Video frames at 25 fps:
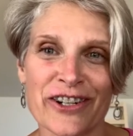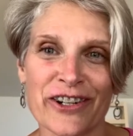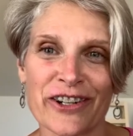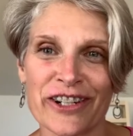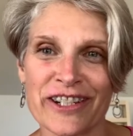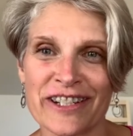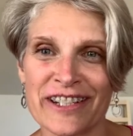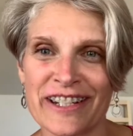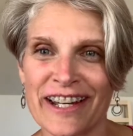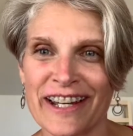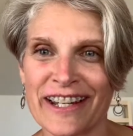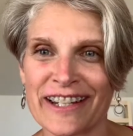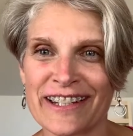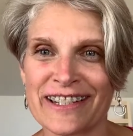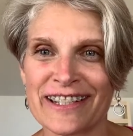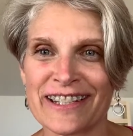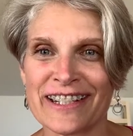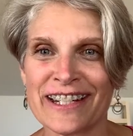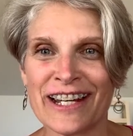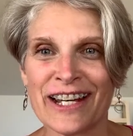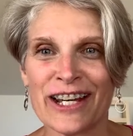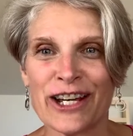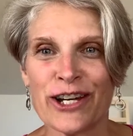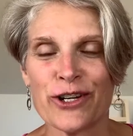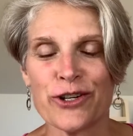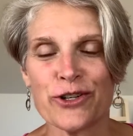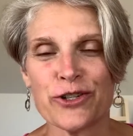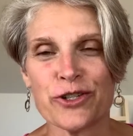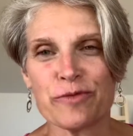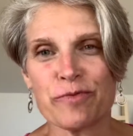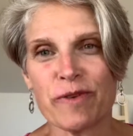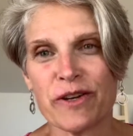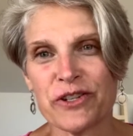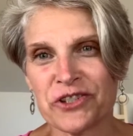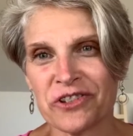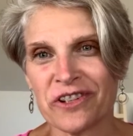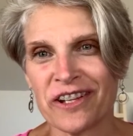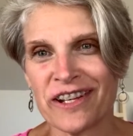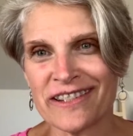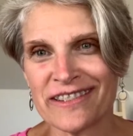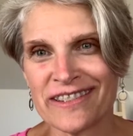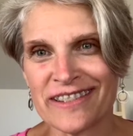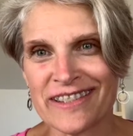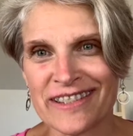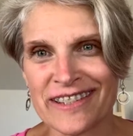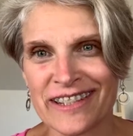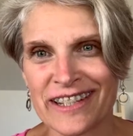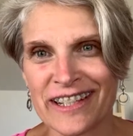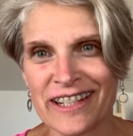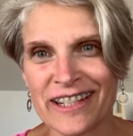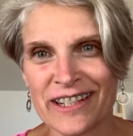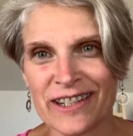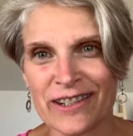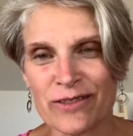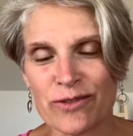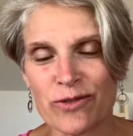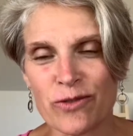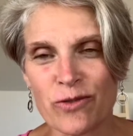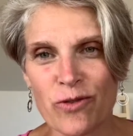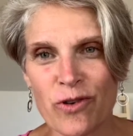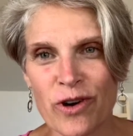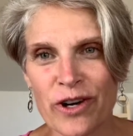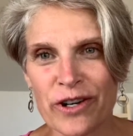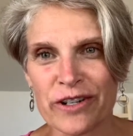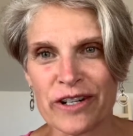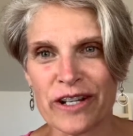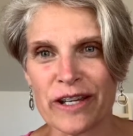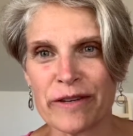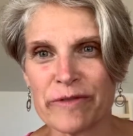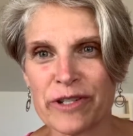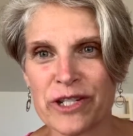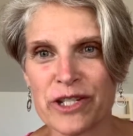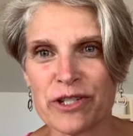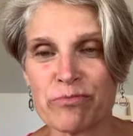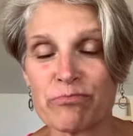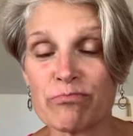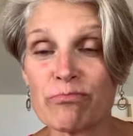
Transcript: architect who specializes in water damage,